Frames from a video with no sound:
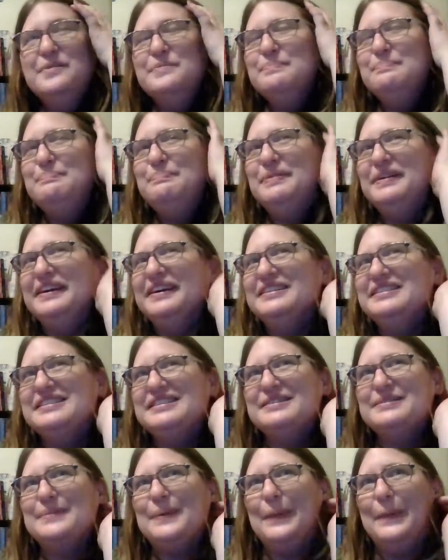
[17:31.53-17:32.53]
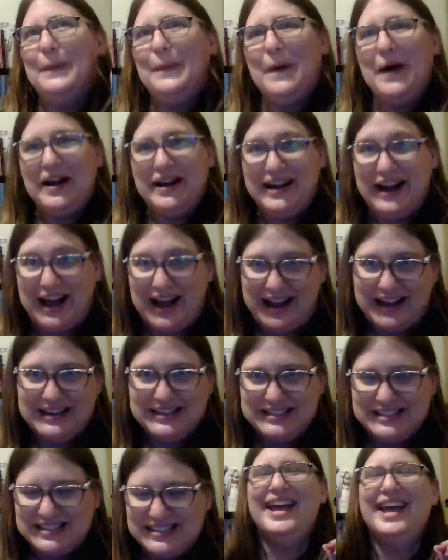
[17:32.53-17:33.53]
because why
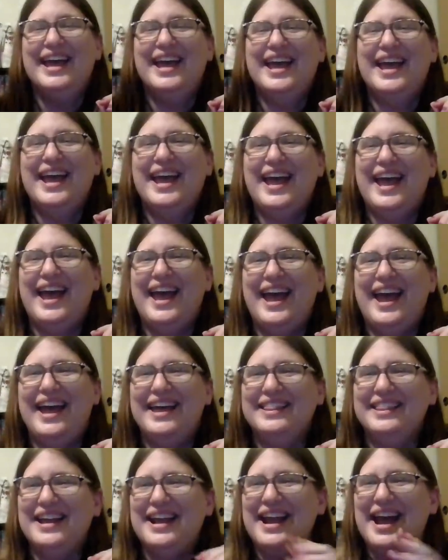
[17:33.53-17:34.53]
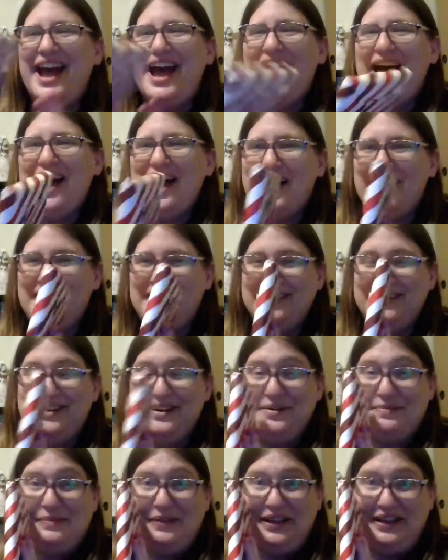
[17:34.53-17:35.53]
not? And they had a
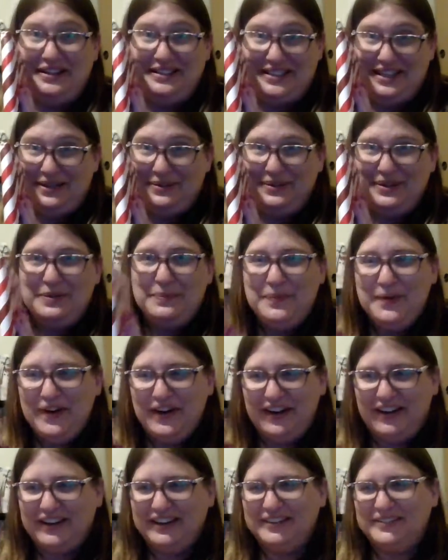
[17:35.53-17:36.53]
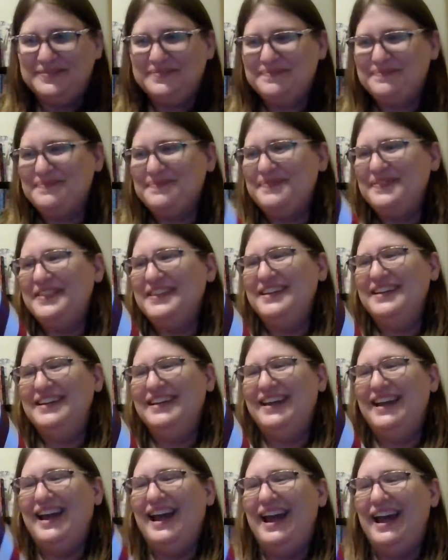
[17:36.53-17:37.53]
blind date with the book,
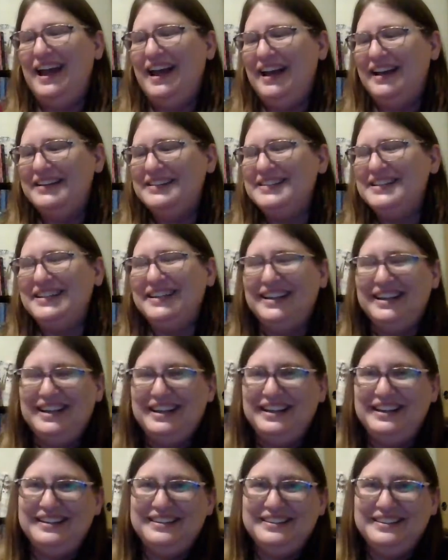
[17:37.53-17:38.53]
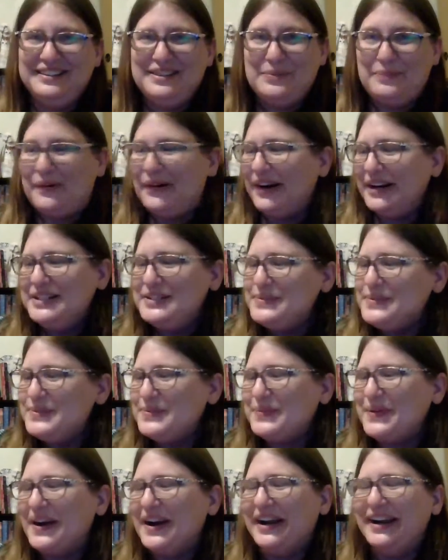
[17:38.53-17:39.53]
and the price was
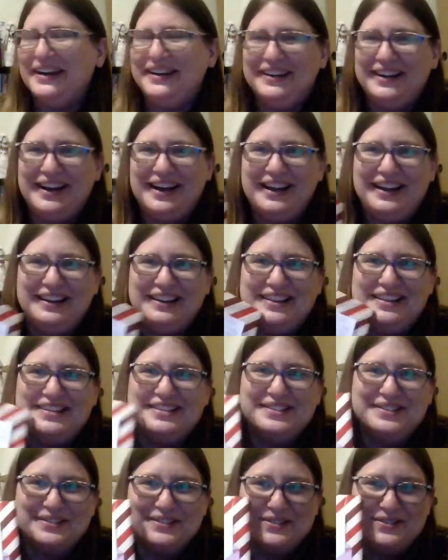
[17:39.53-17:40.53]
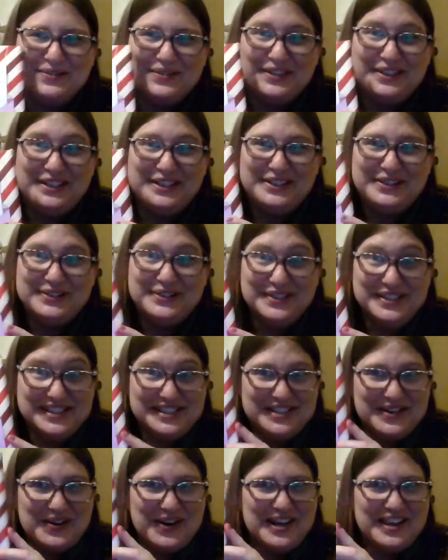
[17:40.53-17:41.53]
right, and this looked really cute.
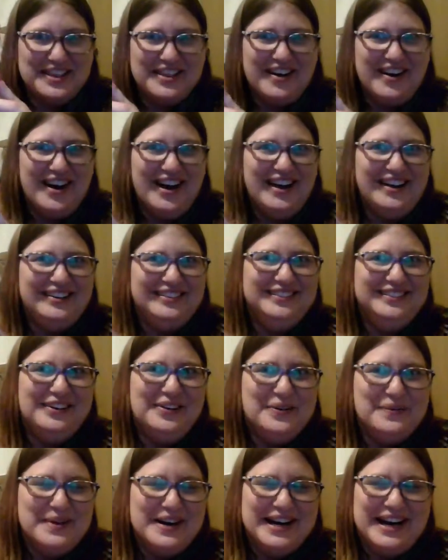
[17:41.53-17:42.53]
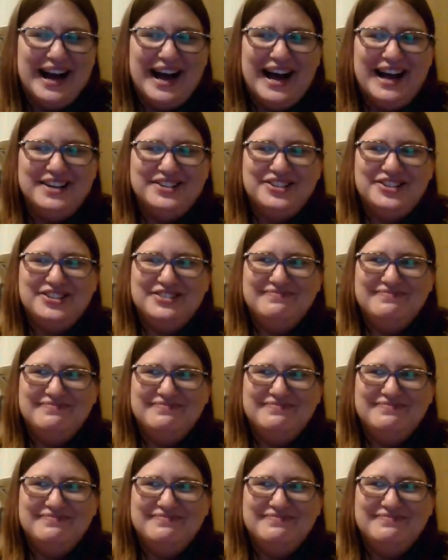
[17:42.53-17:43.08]
So I thought, oh my gosh,